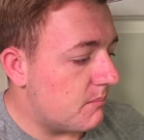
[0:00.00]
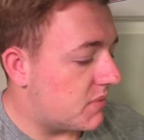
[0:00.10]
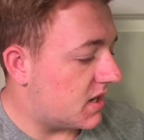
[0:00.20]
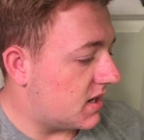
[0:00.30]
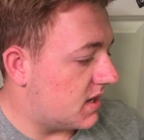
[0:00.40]

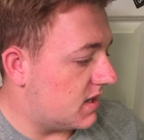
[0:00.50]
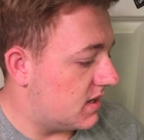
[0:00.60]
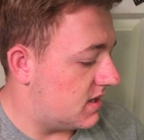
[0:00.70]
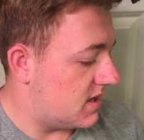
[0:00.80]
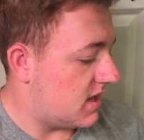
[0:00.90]
But
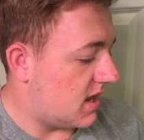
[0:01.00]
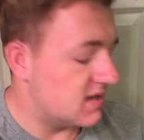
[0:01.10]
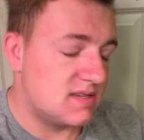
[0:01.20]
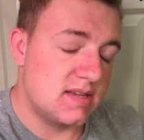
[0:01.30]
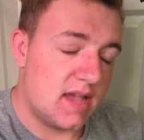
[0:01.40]
I
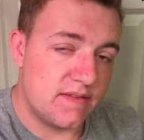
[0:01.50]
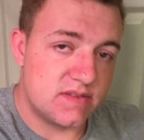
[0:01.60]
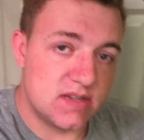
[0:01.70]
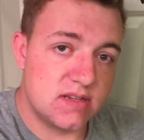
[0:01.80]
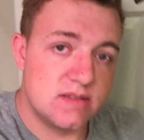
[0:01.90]
just have
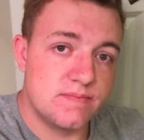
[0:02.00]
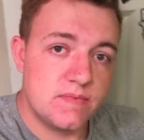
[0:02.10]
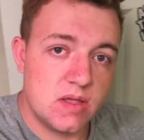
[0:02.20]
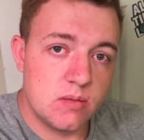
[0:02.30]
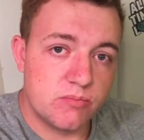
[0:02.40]
to
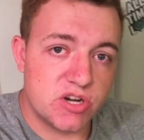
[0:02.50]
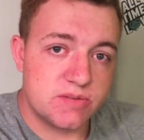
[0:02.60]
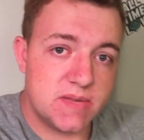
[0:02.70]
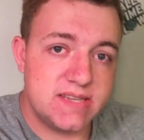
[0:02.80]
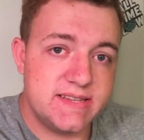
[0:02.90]
brush
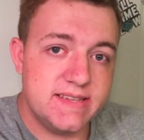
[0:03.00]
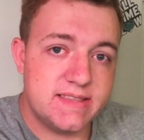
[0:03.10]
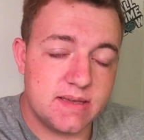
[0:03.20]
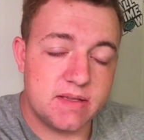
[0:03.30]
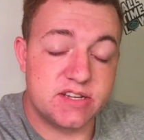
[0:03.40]
my teeth.
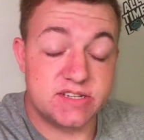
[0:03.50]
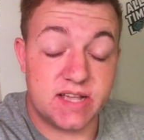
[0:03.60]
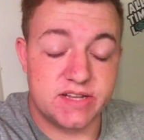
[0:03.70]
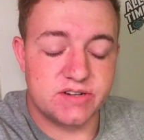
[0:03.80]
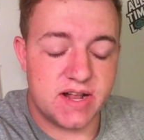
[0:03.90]
I just
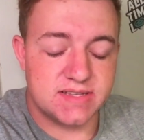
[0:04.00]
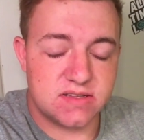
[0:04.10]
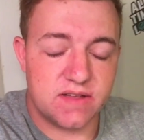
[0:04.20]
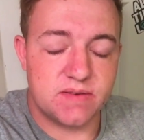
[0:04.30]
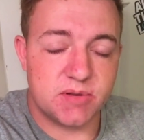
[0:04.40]
got dressed,
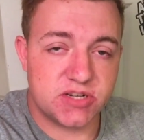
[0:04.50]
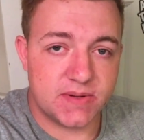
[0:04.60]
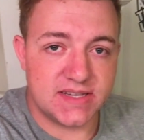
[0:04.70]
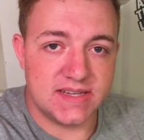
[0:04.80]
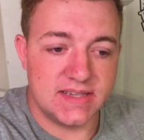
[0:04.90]
so I have to brush
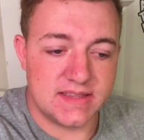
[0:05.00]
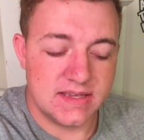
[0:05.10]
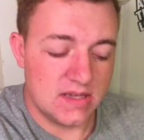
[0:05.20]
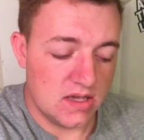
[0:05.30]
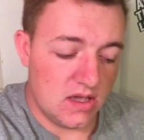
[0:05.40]
my teeth
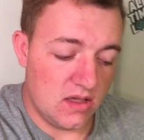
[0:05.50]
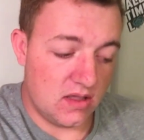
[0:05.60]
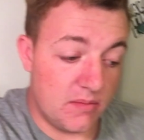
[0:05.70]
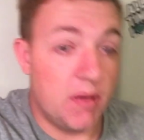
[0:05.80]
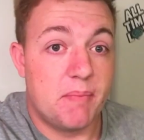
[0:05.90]

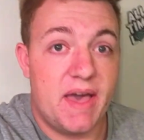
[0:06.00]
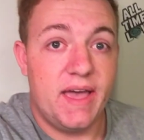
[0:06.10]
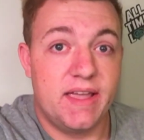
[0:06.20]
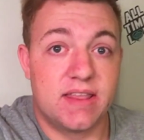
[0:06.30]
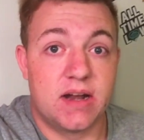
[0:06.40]
and get my
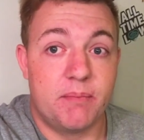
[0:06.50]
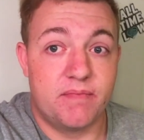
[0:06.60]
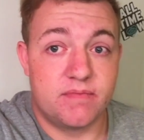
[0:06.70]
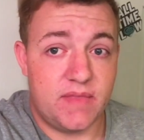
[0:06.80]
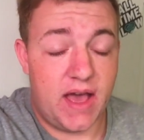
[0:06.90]
bag, and I'm
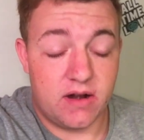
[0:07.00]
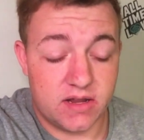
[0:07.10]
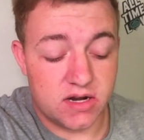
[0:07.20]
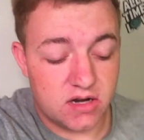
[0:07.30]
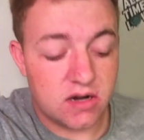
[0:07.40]
out
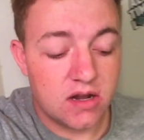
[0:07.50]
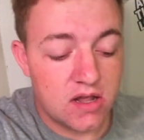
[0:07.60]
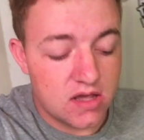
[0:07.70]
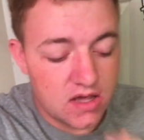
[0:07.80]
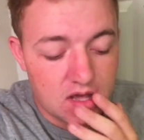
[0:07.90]
of here,
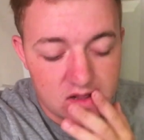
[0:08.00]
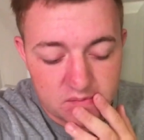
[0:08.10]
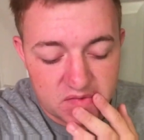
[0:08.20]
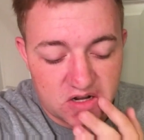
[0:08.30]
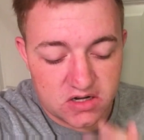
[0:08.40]
and I'm
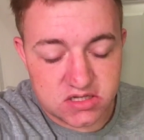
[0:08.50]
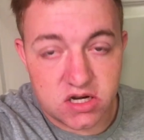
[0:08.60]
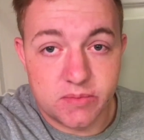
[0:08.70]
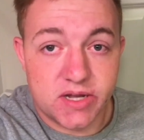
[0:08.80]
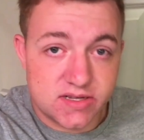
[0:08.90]
gonna go to
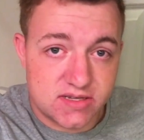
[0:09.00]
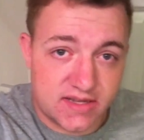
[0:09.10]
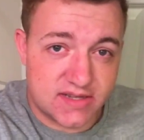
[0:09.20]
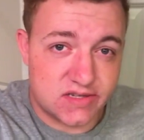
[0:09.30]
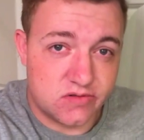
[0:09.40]
Starbucks and
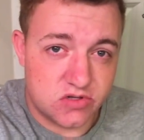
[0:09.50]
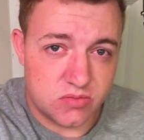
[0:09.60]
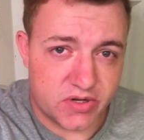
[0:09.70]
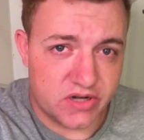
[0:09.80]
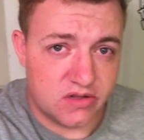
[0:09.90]
get to school
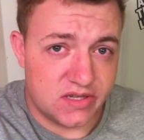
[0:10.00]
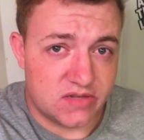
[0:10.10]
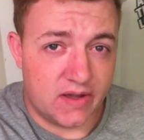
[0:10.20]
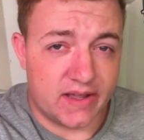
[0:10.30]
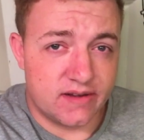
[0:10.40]
super early
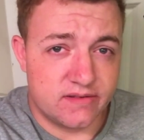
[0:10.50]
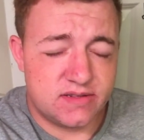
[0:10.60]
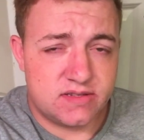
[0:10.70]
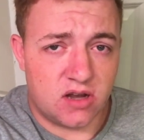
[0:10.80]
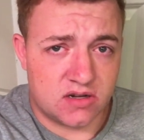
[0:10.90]
so I can
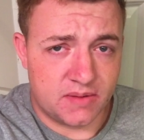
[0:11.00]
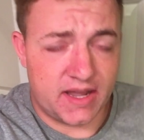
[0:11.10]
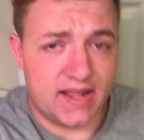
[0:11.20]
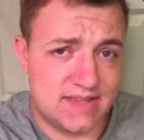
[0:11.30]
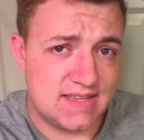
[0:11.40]
talk to my
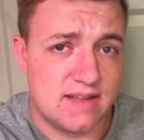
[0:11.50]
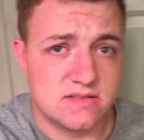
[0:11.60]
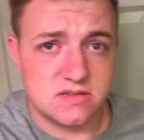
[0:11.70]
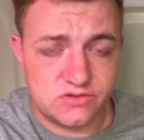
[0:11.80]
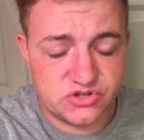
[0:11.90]
guidance
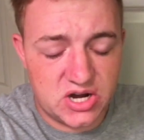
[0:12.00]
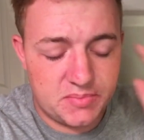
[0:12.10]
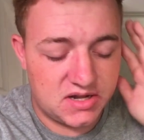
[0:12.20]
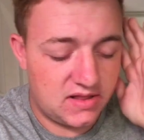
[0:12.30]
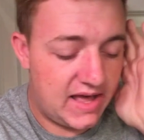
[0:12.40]
counselor and
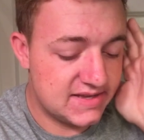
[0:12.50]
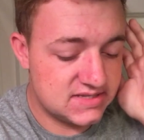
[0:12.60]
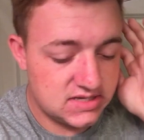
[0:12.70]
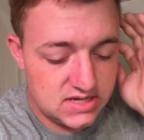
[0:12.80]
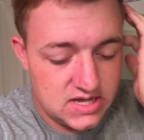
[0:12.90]
drop a
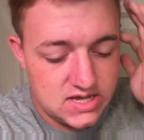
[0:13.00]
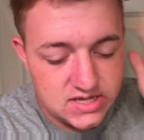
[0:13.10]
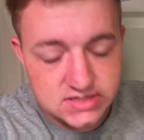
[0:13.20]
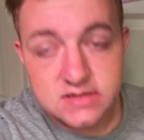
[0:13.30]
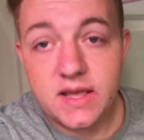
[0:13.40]
class.
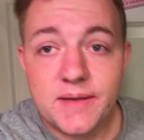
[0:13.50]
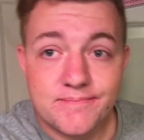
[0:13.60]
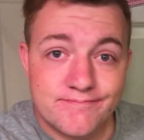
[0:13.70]
So yeah.